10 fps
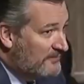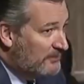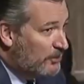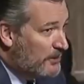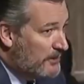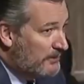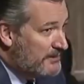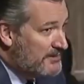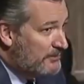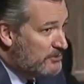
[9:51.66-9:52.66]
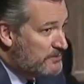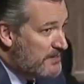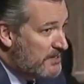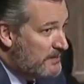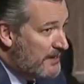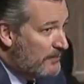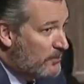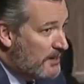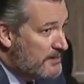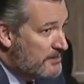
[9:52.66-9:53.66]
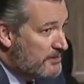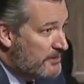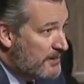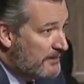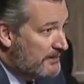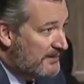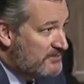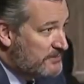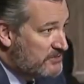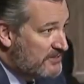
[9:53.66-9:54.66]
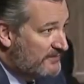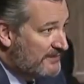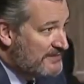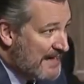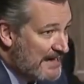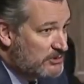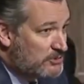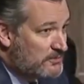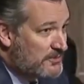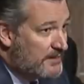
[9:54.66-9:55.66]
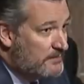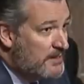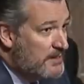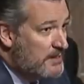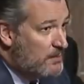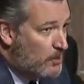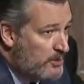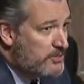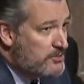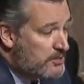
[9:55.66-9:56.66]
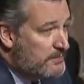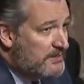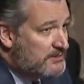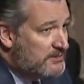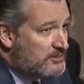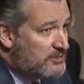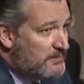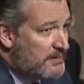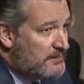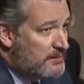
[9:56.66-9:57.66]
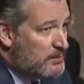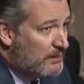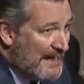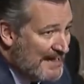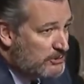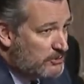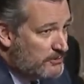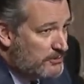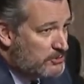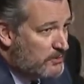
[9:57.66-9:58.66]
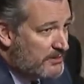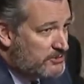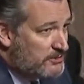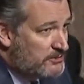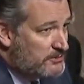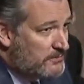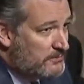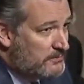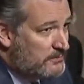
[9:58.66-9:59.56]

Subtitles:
give lawyerly doublespeak about why you're not going to give specifics. Answer them. Will you commit to this committee that you will answer those questions?